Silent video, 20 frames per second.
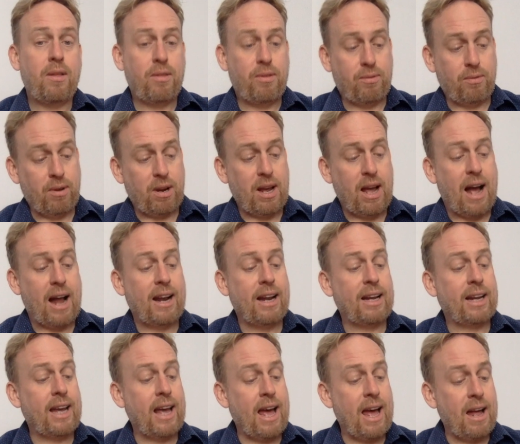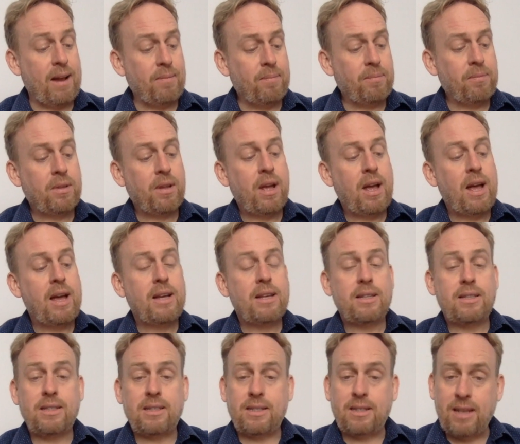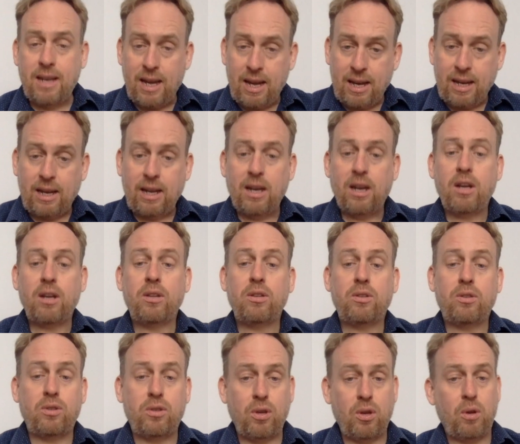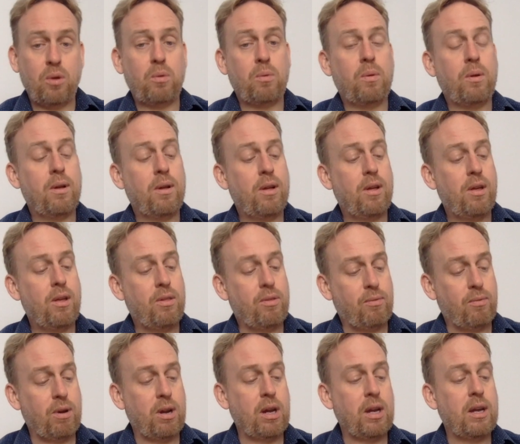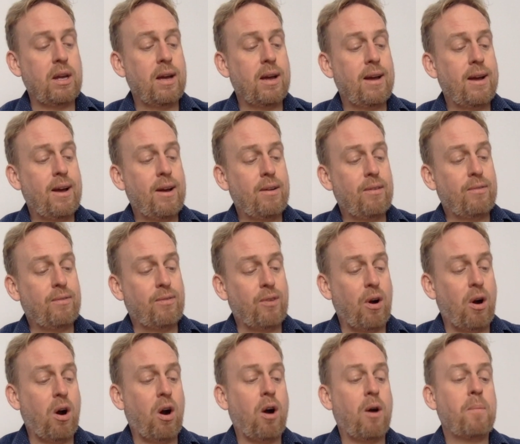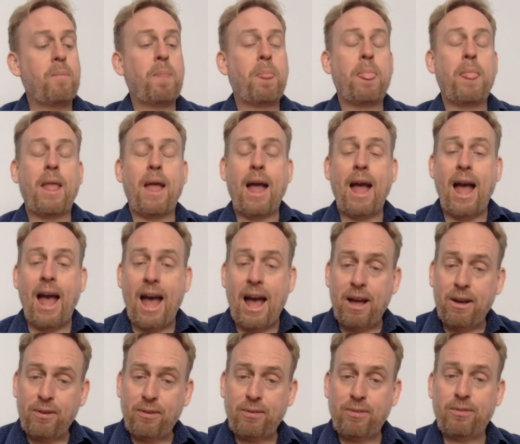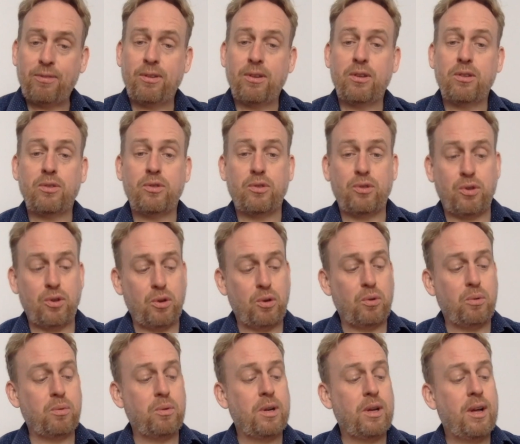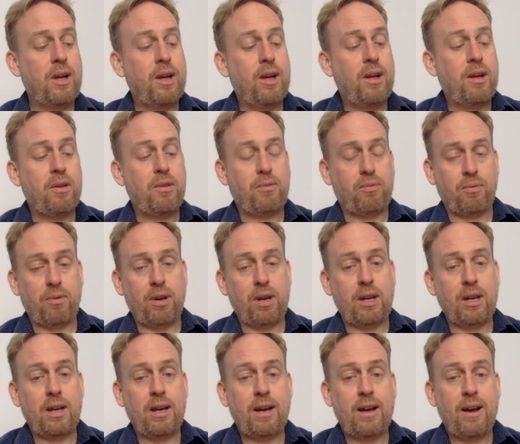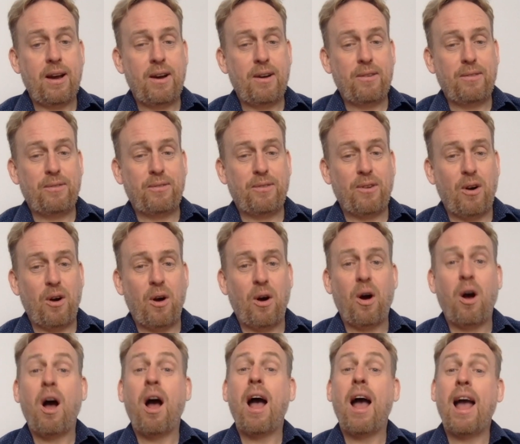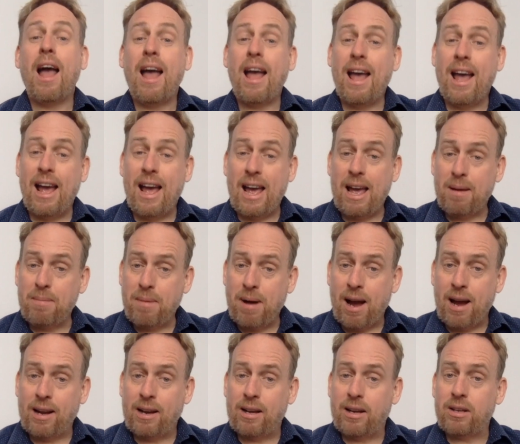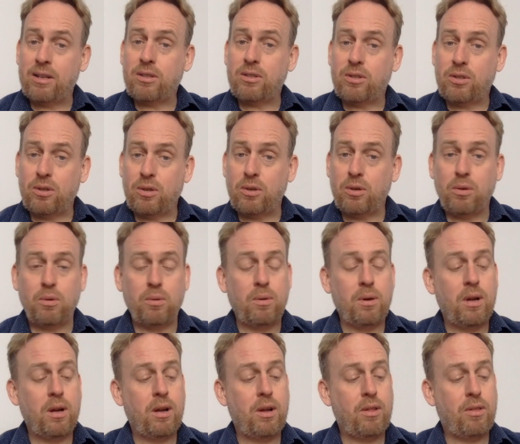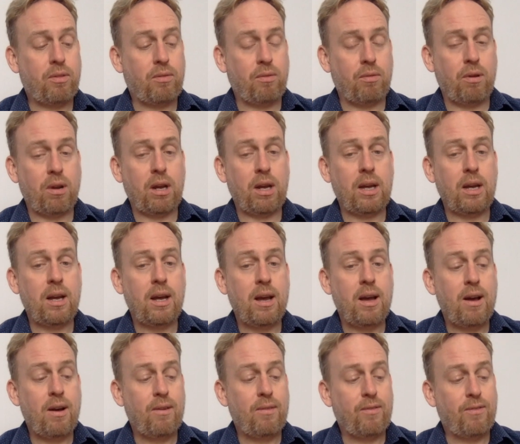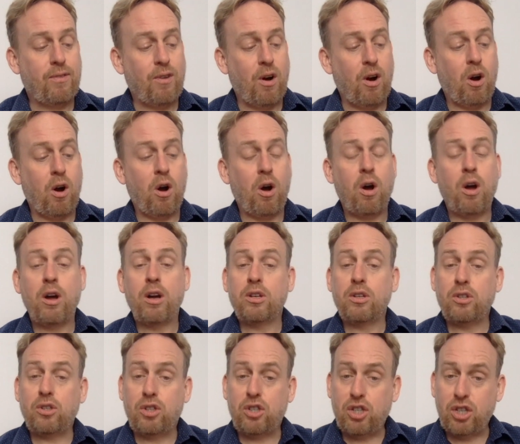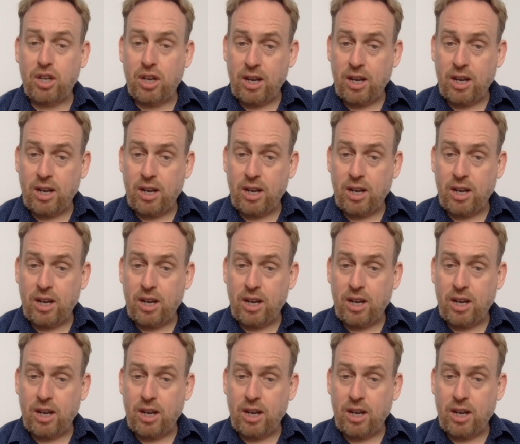3. And again. C, 2, 3, 4. F, 2, 3, 4. A minor, 2, 3, 4. G,